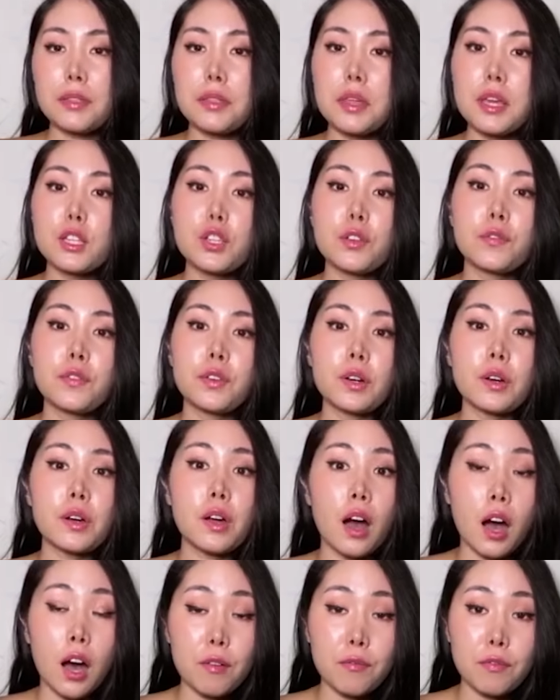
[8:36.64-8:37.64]
i think to feel
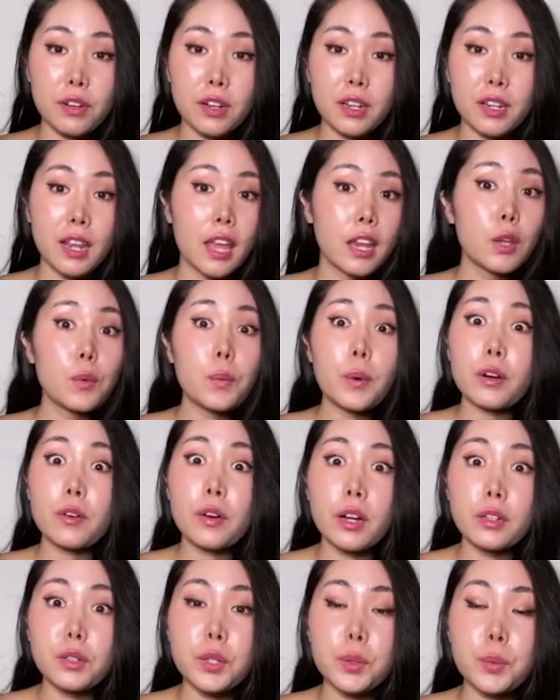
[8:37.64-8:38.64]
confident anywhere
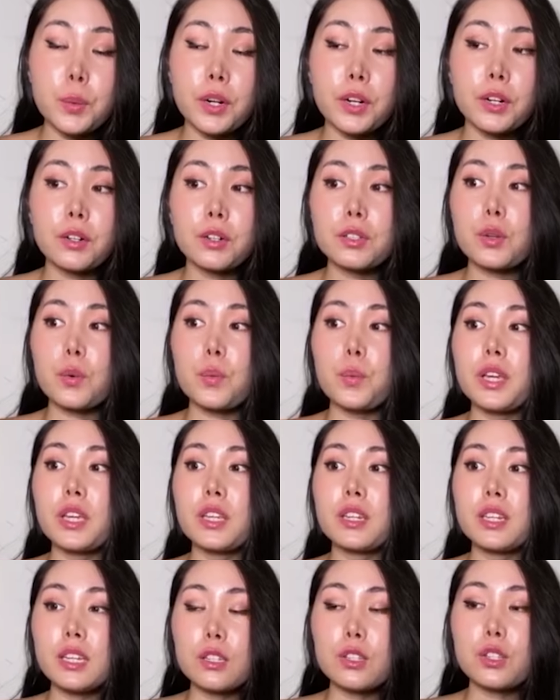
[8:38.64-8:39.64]
around the world
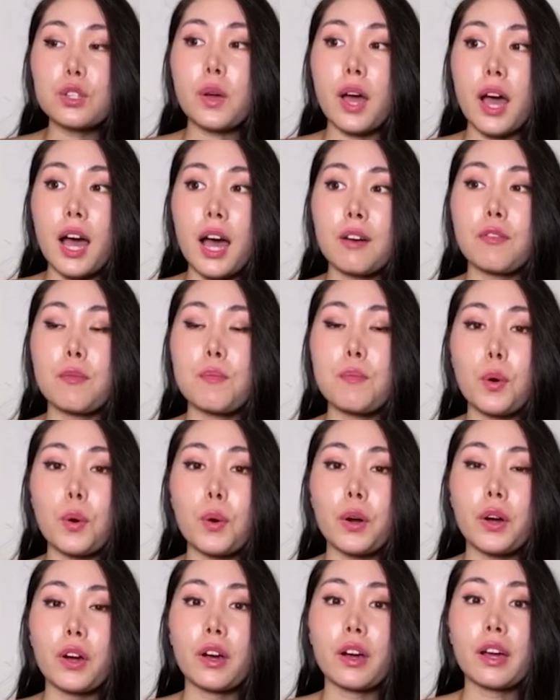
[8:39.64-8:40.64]
we need to have
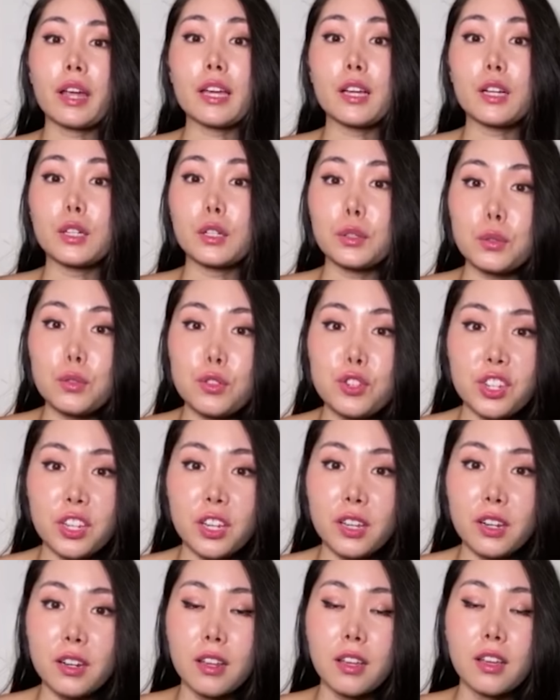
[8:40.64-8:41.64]
more
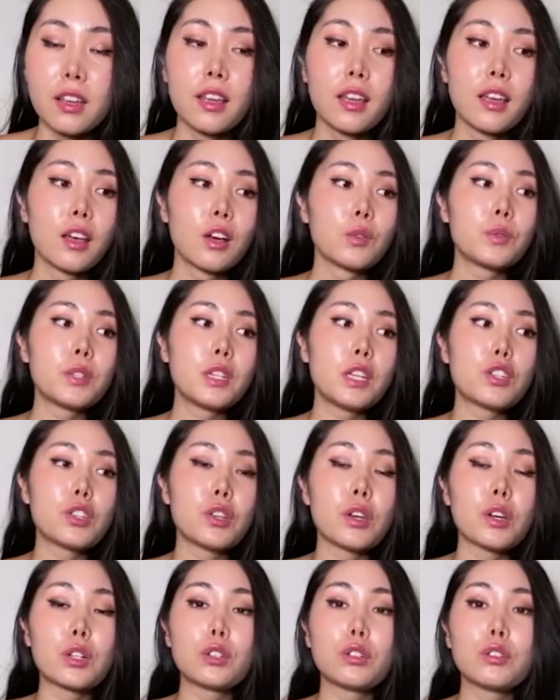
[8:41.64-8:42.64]
inclusion we need
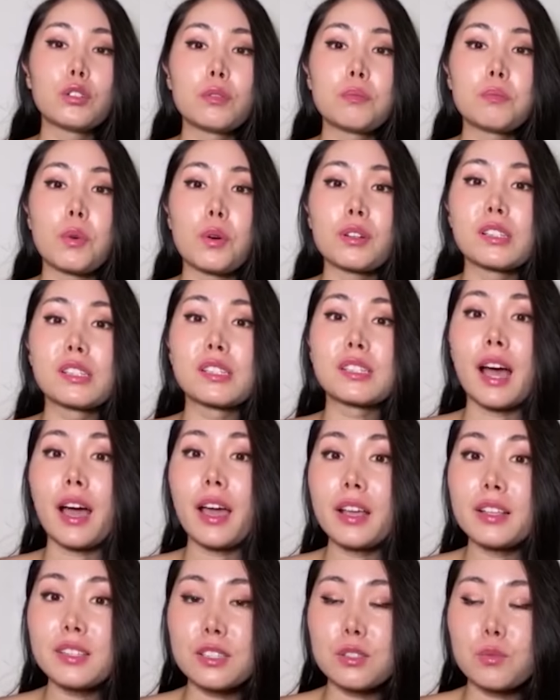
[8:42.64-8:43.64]
to include more
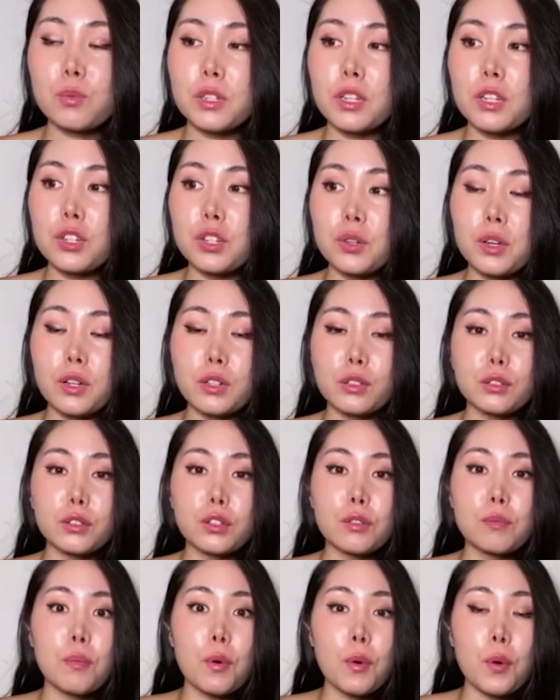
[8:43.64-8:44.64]
sizes we need to
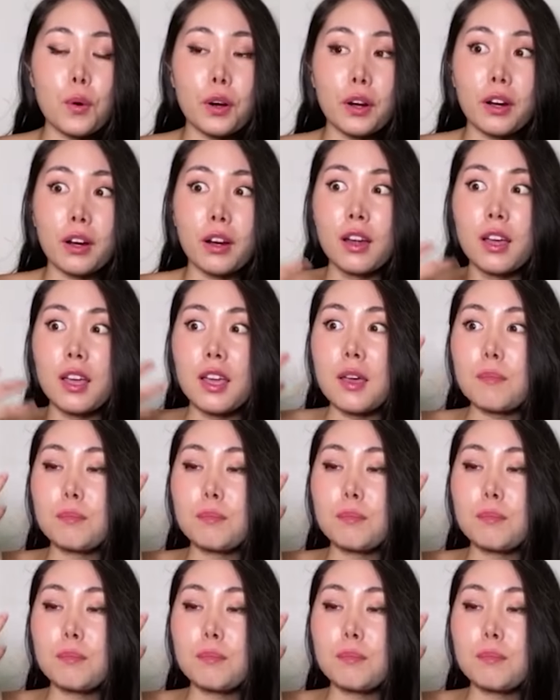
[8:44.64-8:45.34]
include more